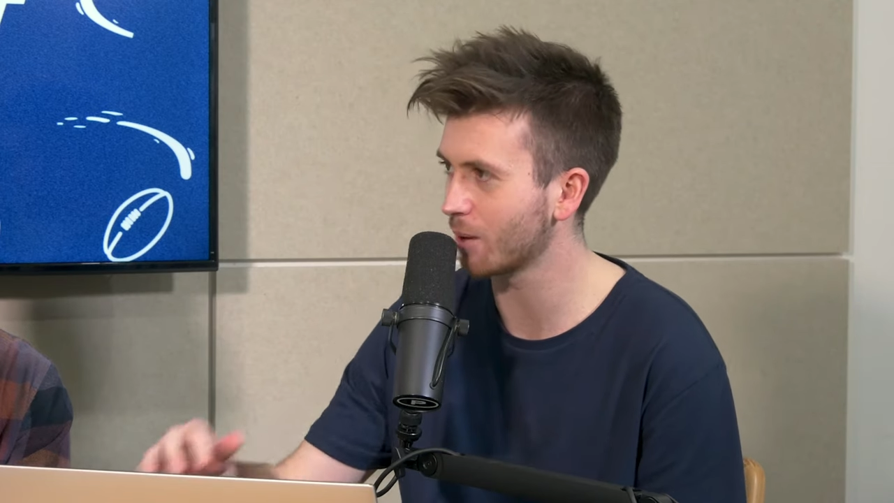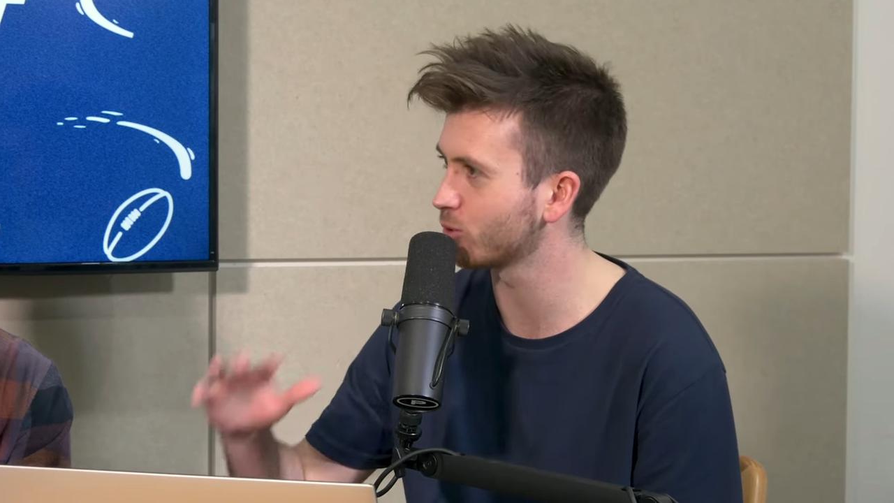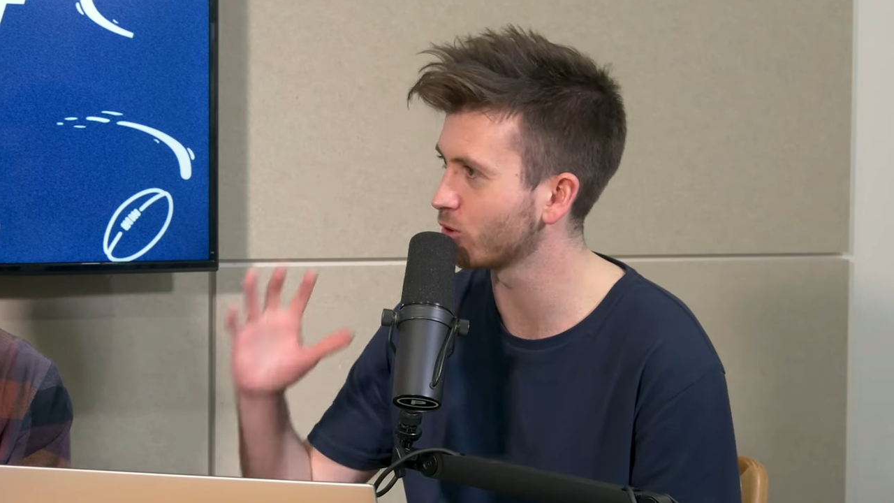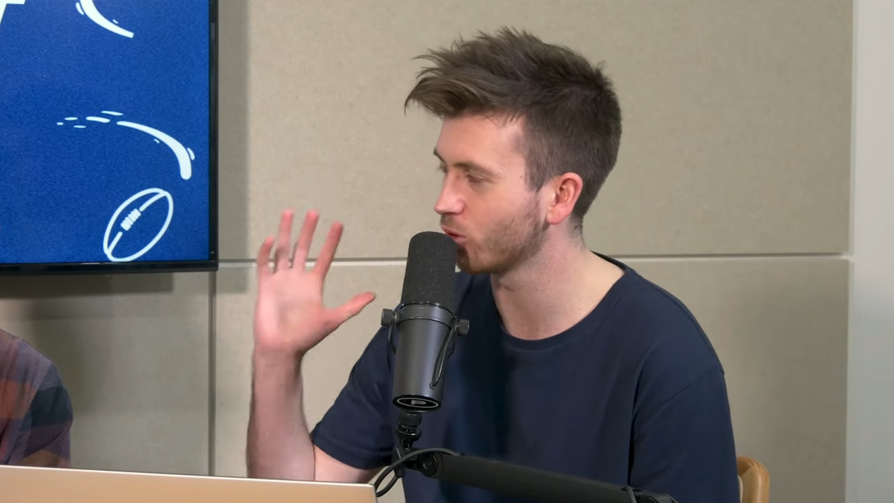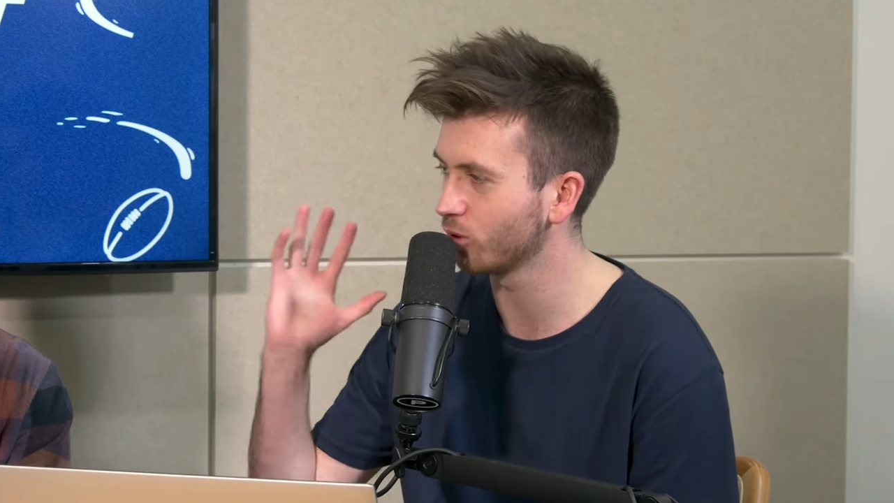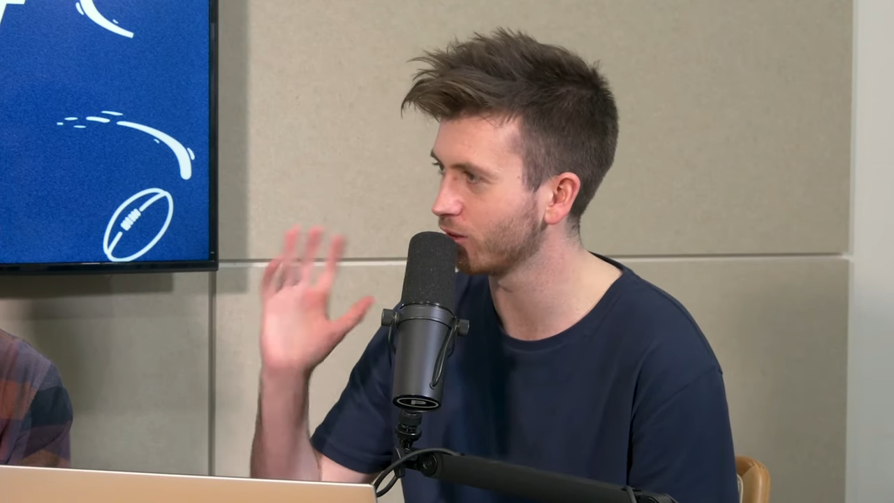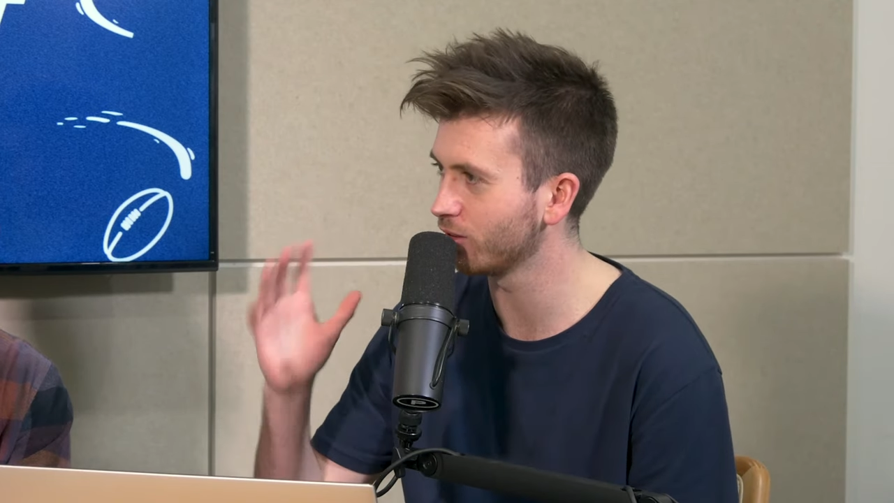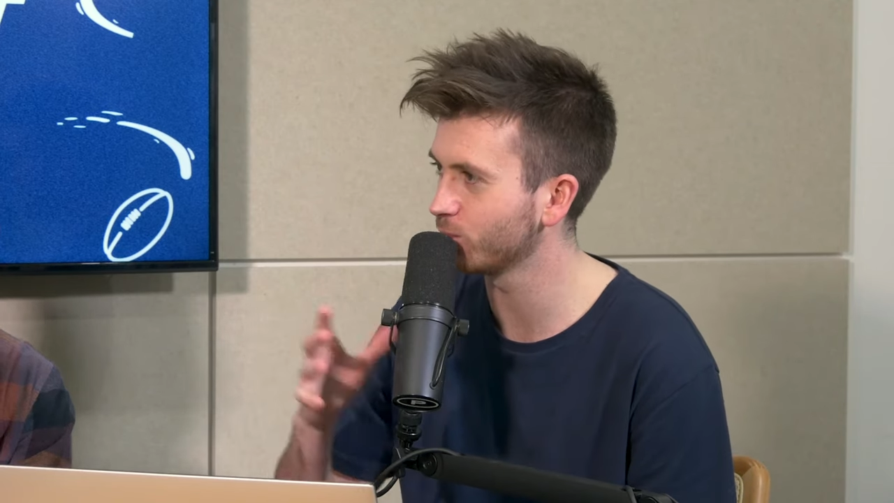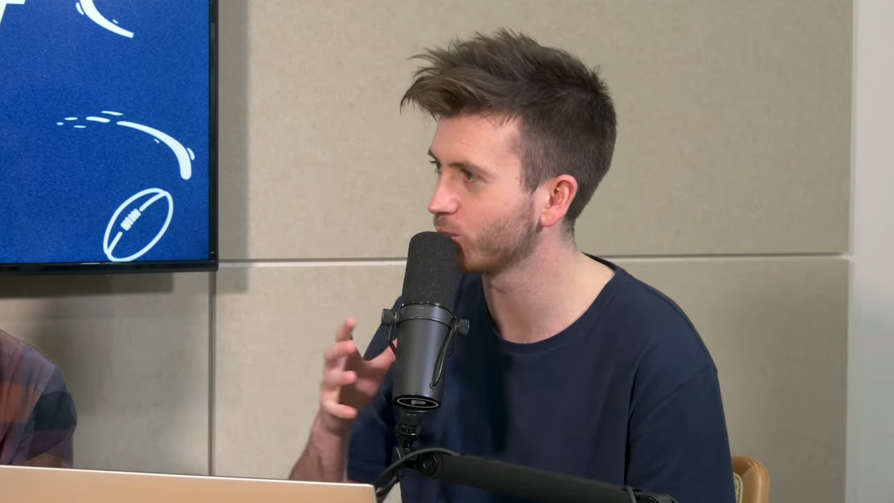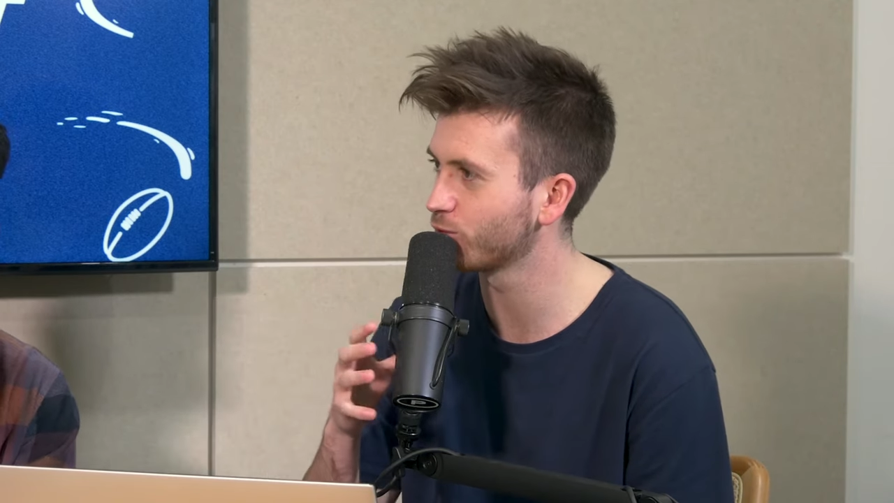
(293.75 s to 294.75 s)

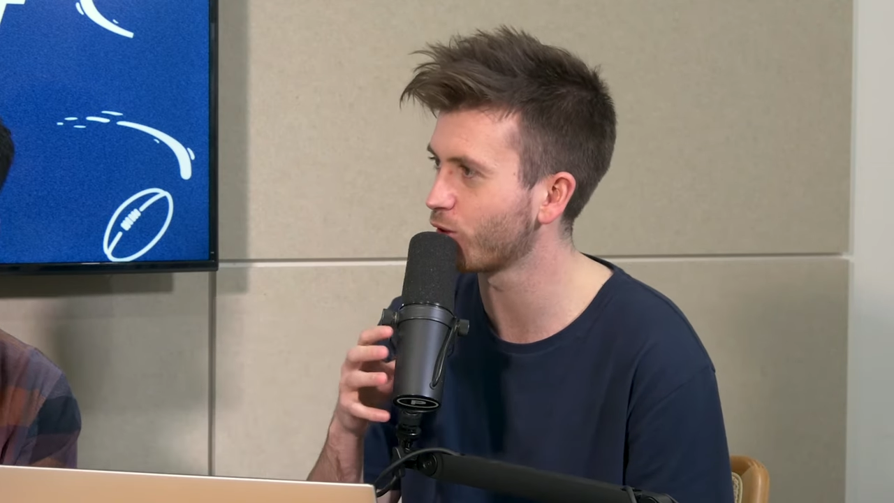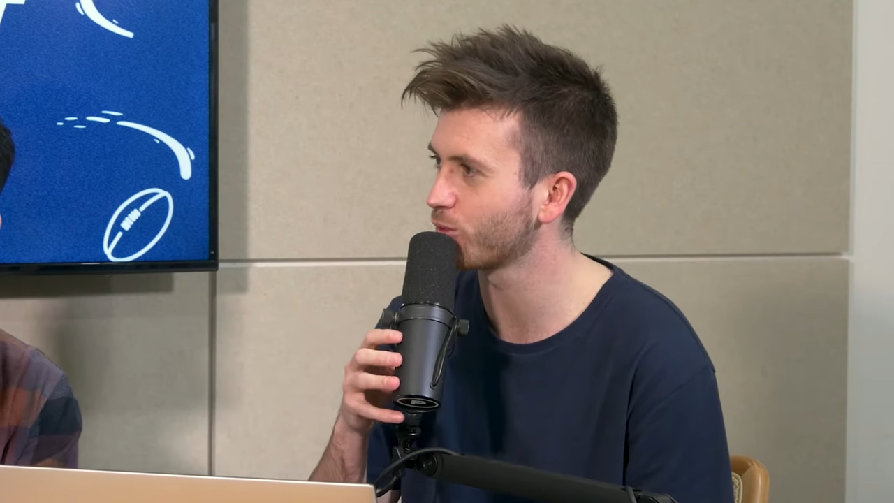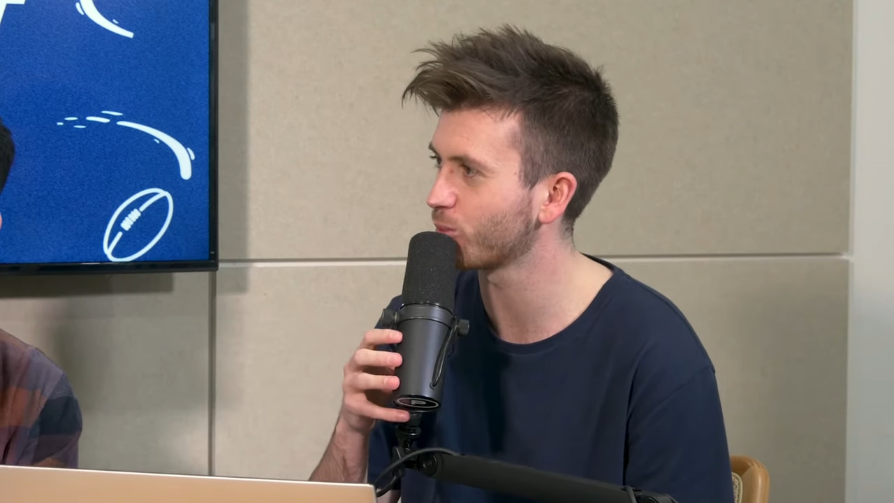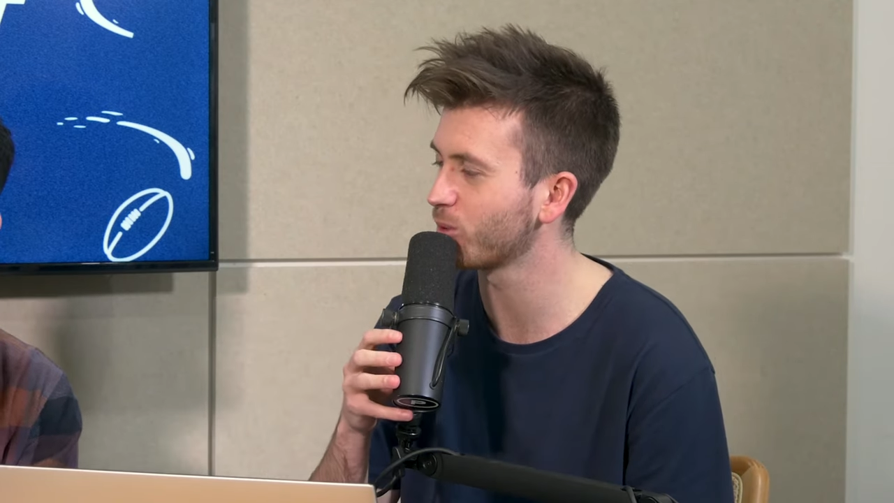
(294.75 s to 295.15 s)
absolutely frothed